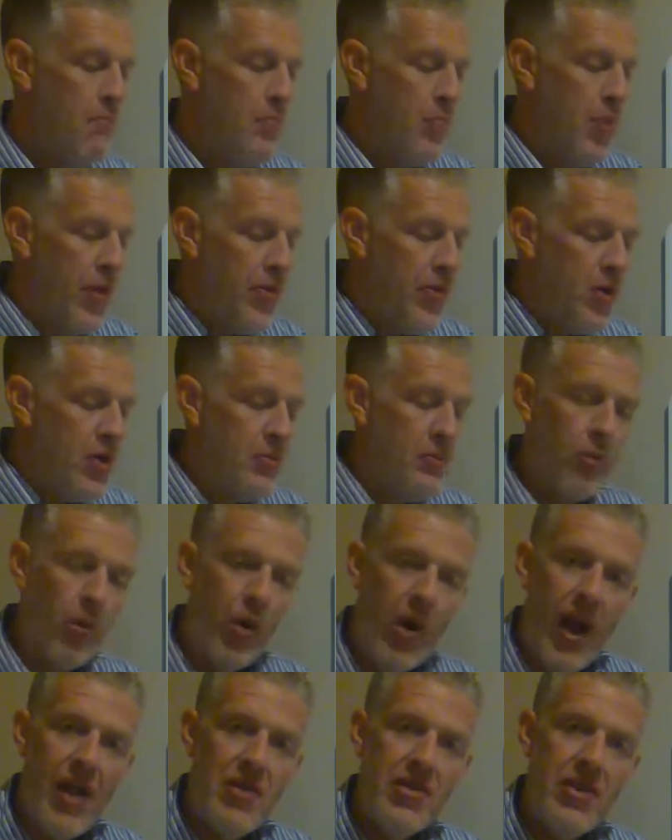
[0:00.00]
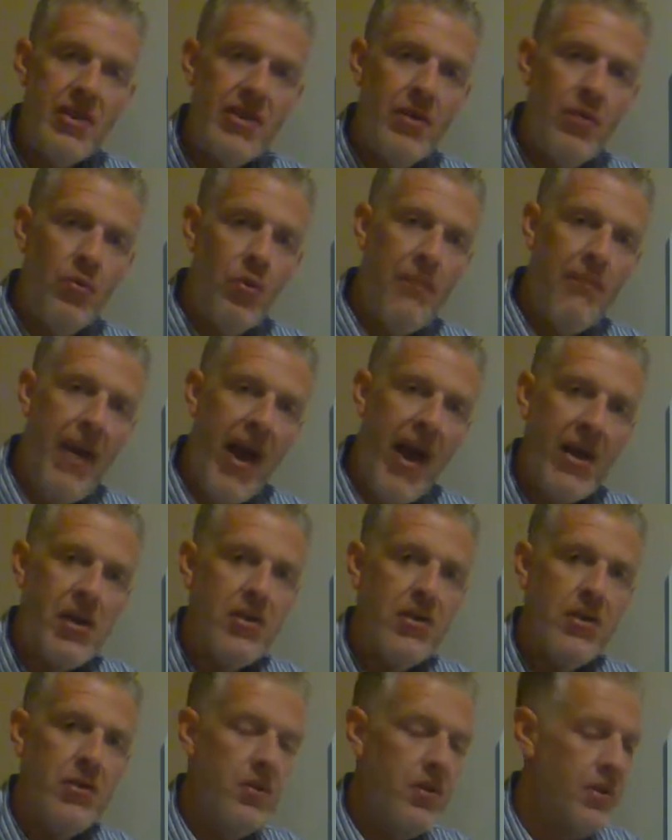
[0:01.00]
But those projects and what
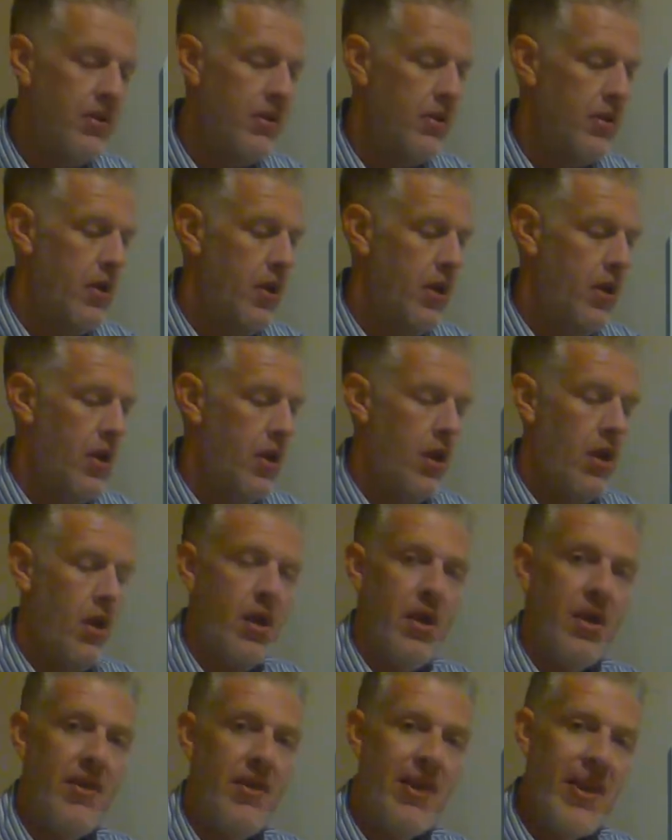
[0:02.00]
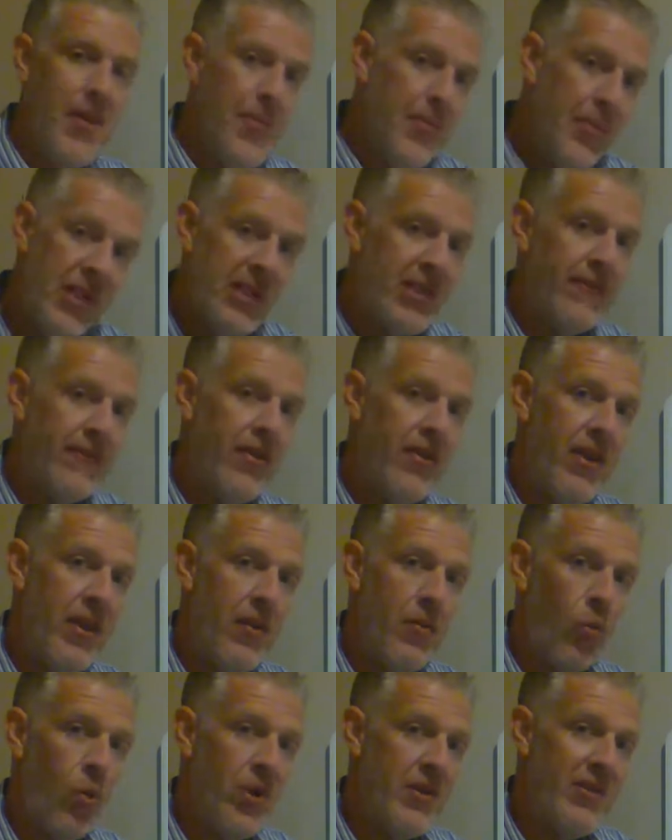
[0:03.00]
matters to us, the impetus for
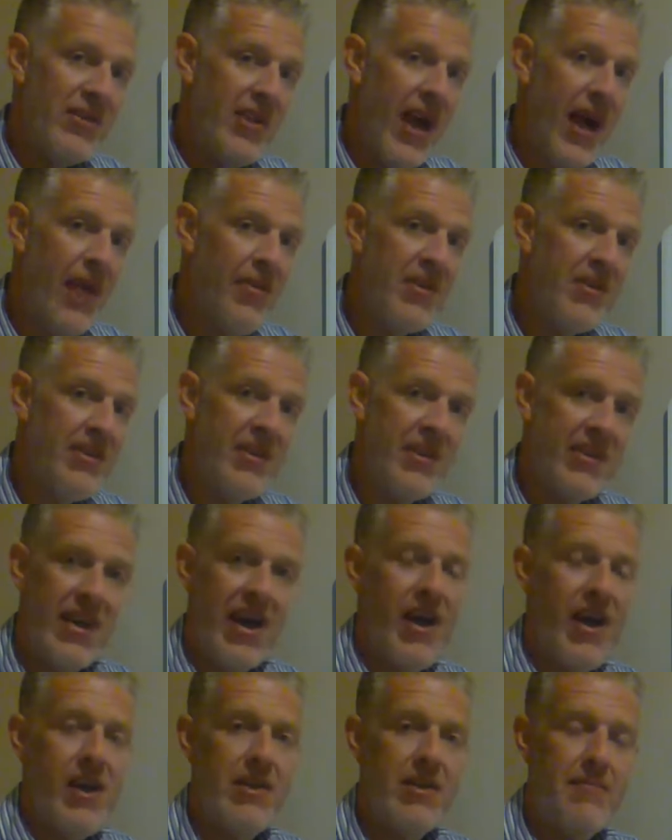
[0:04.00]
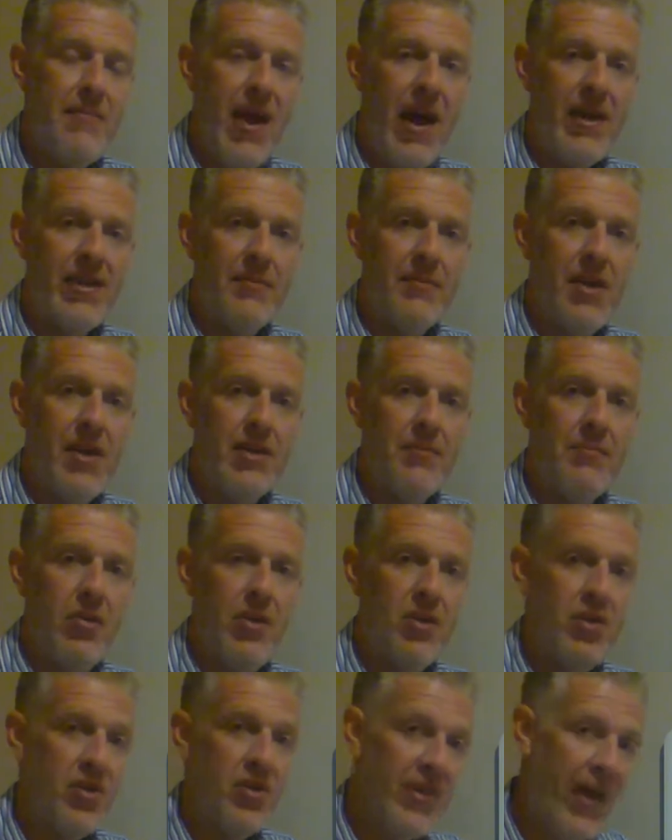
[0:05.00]
them was not this desire to maximize
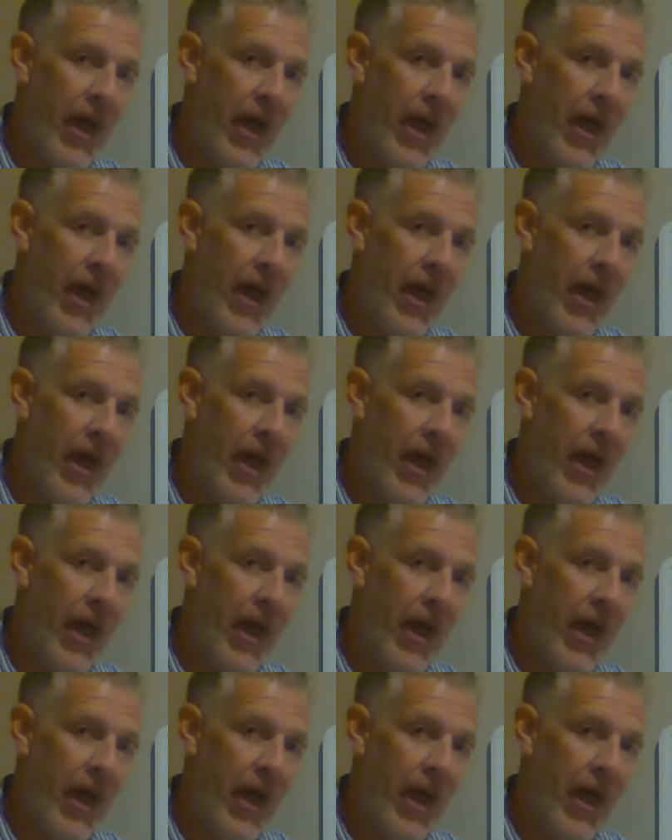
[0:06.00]
pleasure.